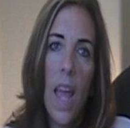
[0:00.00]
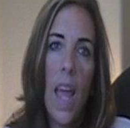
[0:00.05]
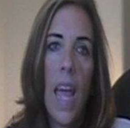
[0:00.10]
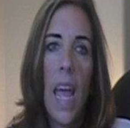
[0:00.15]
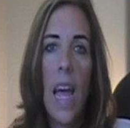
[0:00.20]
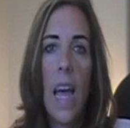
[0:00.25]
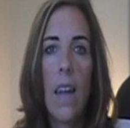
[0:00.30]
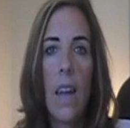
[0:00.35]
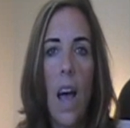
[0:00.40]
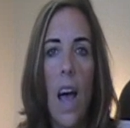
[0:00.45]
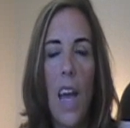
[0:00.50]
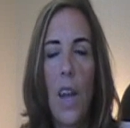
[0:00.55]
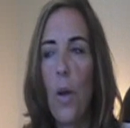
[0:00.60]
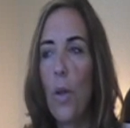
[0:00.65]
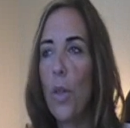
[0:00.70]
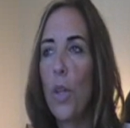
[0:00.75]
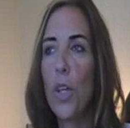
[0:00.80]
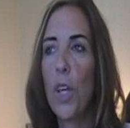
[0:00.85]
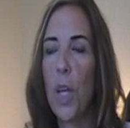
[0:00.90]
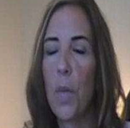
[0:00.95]
And I
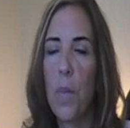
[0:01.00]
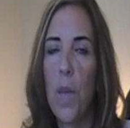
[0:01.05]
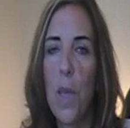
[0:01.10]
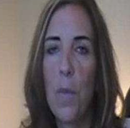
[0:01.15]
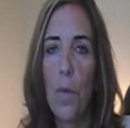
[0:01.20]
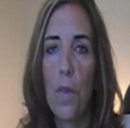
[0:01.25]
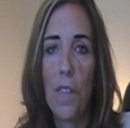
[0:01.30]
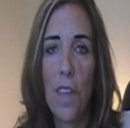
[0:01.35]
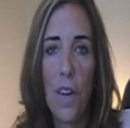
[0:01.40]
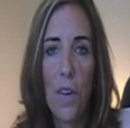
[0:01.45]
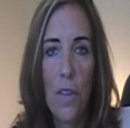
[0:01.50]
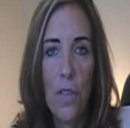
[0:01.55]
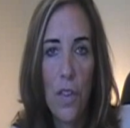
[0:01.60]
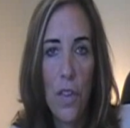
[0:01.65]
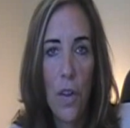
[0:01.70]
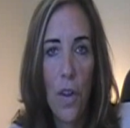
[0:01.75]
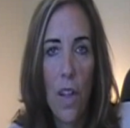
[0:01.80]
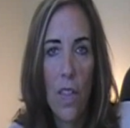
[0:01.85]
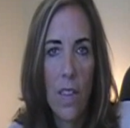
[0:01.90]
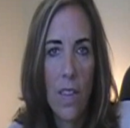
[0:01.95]
don't look at people's
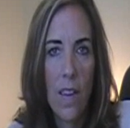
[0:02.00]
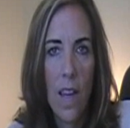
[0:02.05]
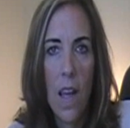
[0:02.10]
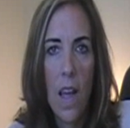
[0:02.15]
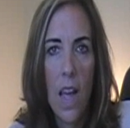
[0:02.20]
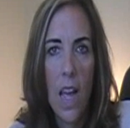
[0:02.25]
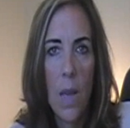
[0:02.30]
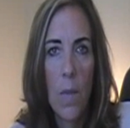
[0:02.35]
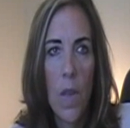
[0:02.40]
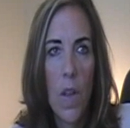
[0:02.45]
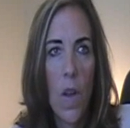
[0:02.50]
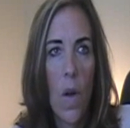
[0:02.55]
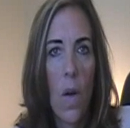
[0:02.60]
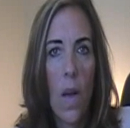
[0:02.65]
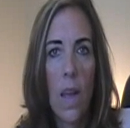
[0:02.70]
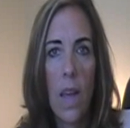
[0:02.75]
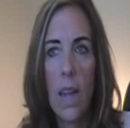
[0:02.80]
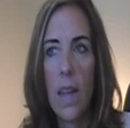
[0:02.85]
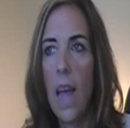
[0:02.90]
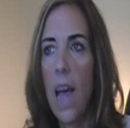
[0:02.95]
energy all the time. You know,
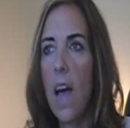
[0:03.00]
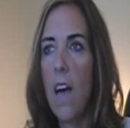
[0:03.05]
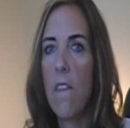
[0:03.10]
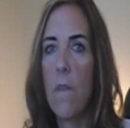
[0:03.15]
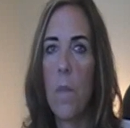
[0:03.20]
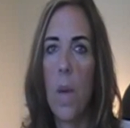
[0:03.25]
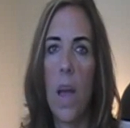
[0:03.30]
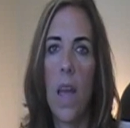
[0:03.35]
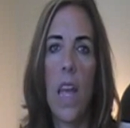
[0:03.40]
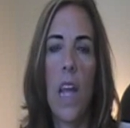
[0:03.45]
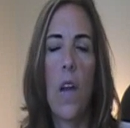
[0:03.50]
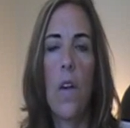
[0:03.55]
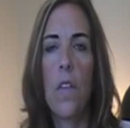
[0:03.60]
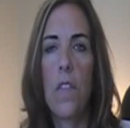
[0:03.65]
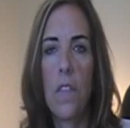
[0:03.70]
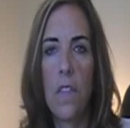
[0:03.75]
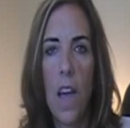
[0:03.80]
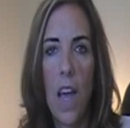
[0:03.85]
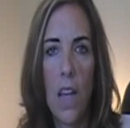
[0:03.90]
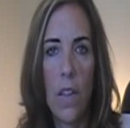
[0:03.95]
I could have my
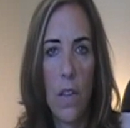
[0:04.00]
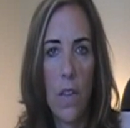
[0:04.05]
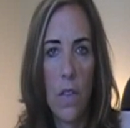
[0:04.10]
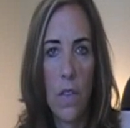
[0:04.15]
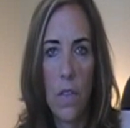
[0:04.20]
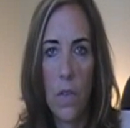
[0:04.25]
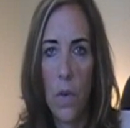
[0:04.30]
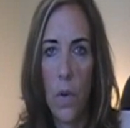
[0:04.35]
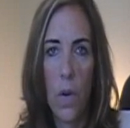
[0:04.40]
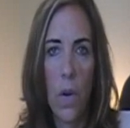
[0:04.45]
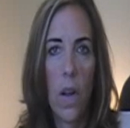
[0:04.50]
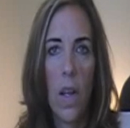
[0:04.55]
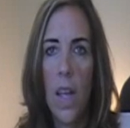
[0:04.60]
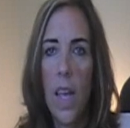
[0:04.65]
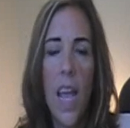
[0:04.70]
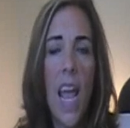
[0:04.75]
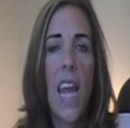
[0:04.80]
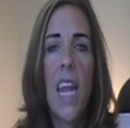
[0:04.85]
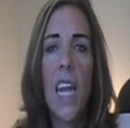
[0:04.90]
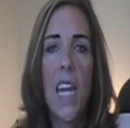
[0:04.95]
hairstylist or
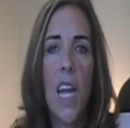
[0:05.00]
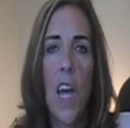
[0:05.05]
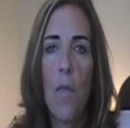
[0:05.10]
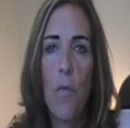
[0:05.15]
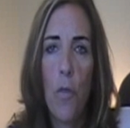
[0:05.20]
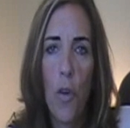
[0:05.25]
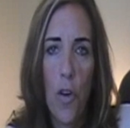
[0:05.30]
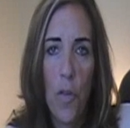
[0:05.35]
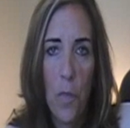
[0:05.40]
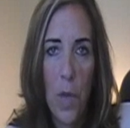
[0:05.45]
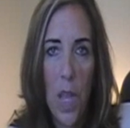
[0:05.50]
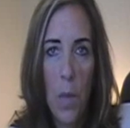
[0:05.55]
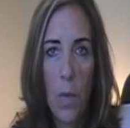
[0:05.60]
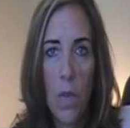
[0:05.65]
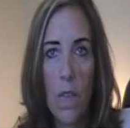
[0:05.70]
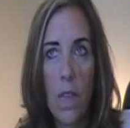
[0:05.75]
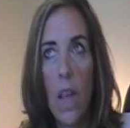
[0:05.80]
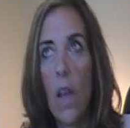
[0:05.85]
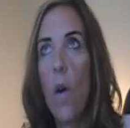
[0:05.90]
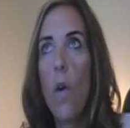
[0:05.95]
any number of
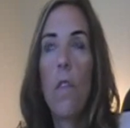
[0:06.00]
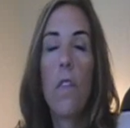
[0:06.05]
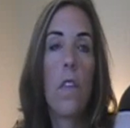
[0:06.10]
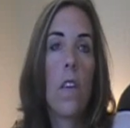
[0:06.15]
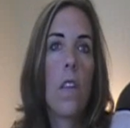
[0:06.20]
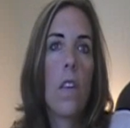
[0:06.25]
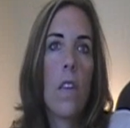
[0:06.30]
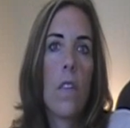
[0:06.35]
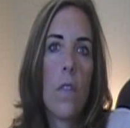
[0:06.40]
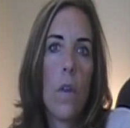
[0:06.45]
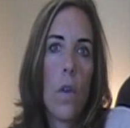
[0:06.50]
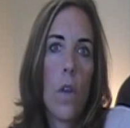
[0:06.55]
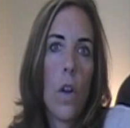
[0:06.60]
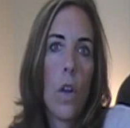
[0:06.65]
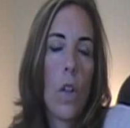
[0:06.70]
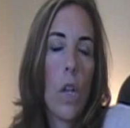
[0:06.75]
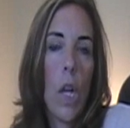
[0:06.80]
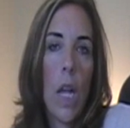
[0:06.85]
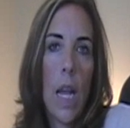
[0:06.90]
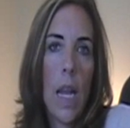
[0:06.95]
people say, "Oh, Phyllis, oh,
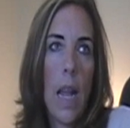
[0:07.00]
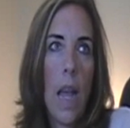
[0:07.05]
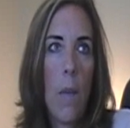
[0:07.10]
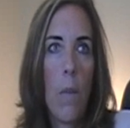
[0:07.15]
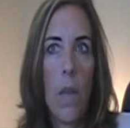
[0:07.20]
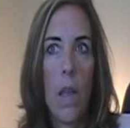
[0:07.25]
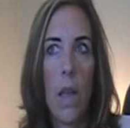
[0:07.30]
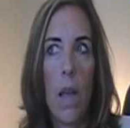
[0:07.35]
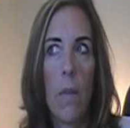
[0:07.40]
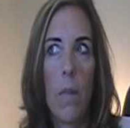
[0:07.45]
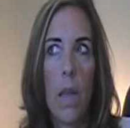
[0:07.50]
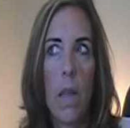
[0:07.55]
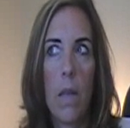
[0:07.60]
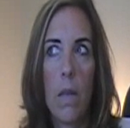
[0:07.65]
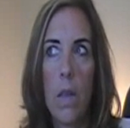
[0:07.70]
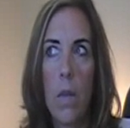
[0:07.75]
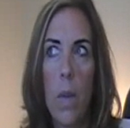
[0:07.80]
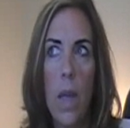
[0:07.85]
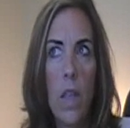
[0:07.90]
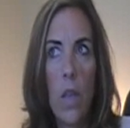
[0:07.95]
you're looking at me. I
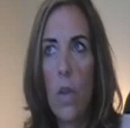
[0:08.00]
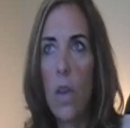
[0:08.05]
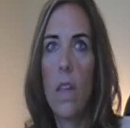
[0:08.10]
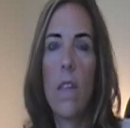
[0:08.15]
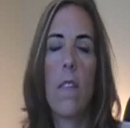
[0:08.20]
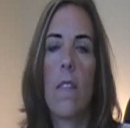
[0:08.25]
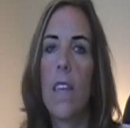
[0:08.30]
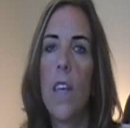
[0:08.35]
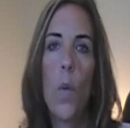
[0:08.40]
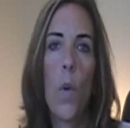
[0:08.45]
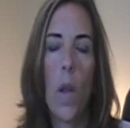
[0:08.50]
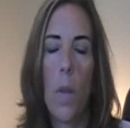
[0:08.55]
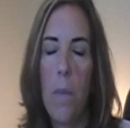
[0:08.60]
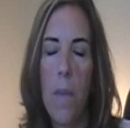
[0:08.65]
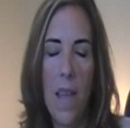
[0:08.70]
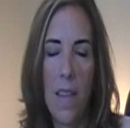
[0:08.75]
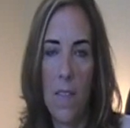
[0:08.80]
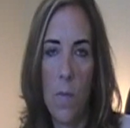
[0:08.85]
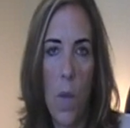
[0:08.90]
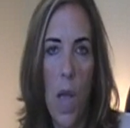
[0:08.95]
bet you can see what a
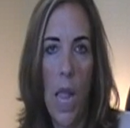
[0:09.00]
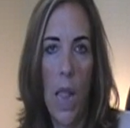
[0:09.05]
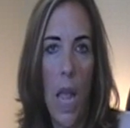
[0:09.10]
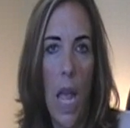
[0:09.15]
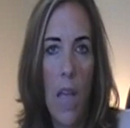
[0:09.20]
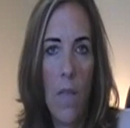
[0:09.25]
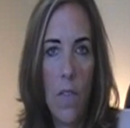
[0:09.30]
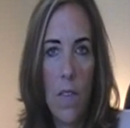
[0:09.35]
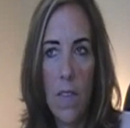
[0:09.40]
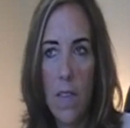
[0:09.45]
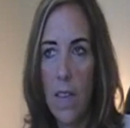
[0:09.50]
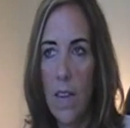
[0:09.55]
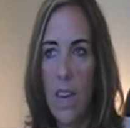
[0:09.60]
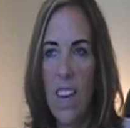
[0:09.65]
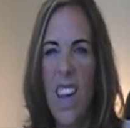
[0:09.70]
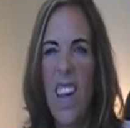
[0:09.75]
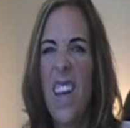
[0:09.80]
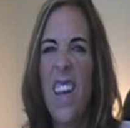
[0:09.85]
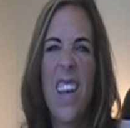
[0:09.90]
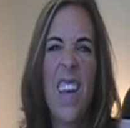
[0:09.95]
mess my life is
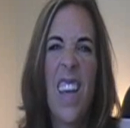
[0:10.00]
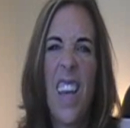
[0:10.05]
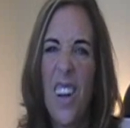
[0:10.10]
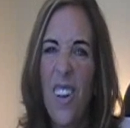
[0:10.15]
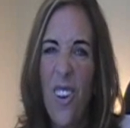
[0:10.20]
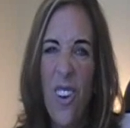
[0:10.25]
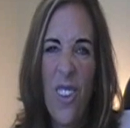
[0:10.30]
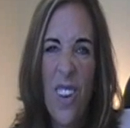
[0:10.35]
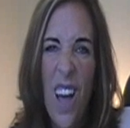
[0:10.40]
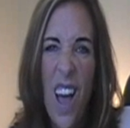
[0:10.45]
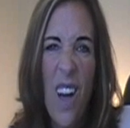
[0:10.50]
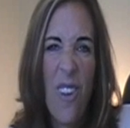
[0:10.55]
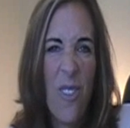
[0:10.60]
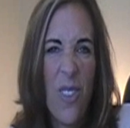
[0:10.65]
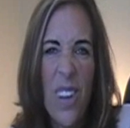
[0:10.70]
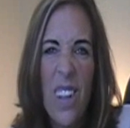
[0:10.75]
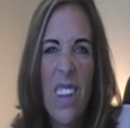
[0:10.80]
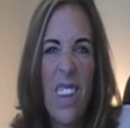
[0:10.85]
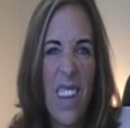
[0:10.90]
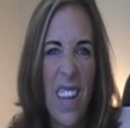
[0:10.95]
in." You know,
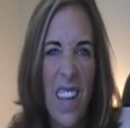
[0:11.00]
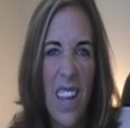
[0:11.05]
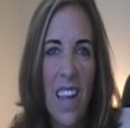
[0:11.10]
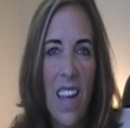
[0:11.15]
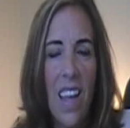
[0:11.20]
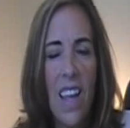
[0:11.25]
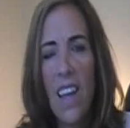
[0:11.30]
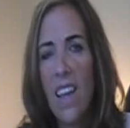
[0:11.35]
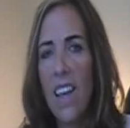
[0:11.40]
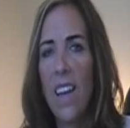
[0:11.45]
not really.